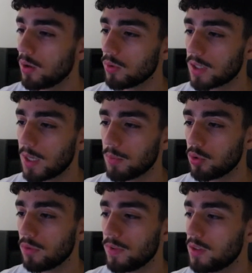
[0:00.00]
We came
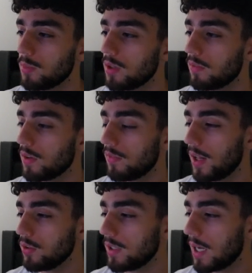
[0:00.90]
into a 15-minute fair
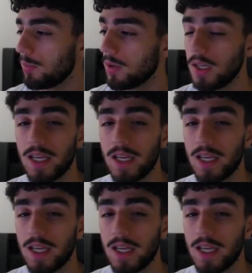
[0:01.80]
value gap,